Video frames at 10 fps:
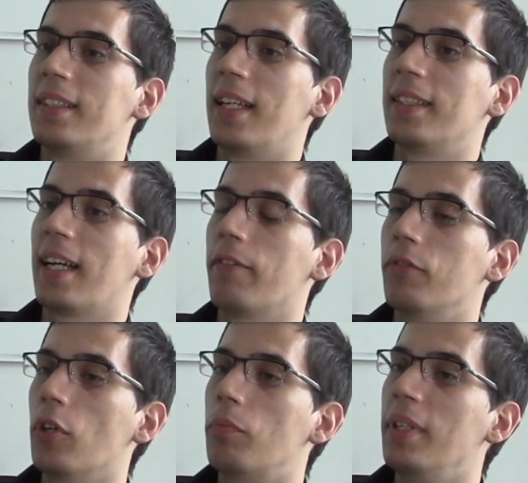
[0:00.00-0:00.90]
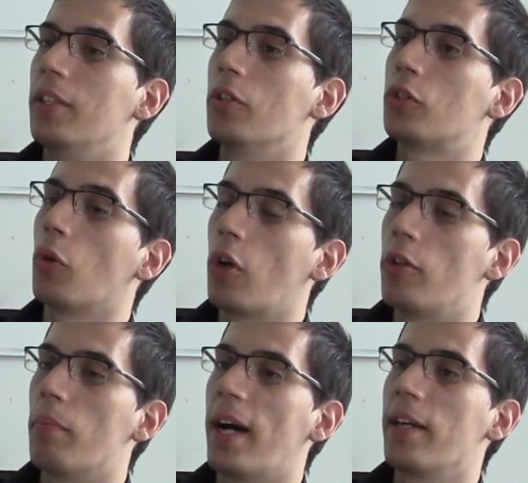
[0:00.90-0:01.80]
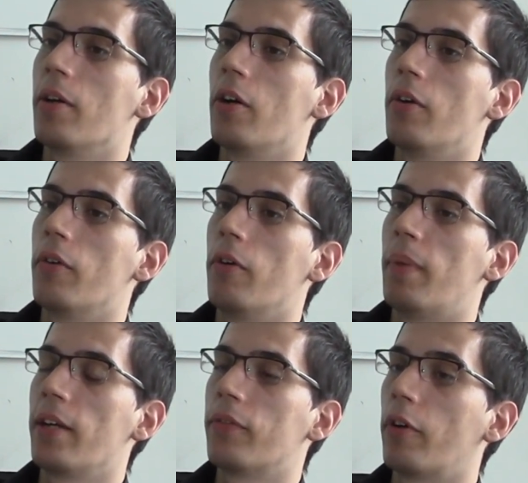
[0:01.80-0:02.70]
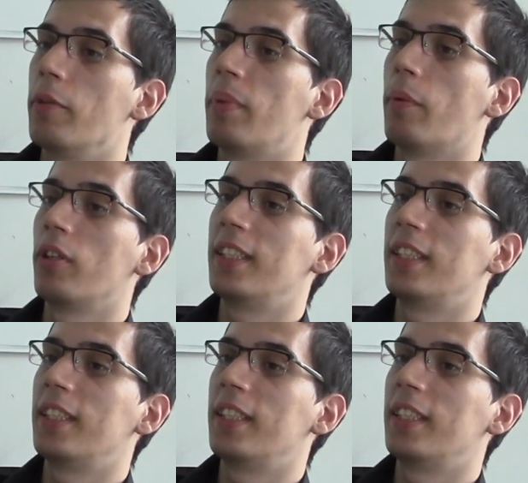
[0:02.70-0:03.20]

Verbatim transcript: They have not been stolen by uh, by foreign people.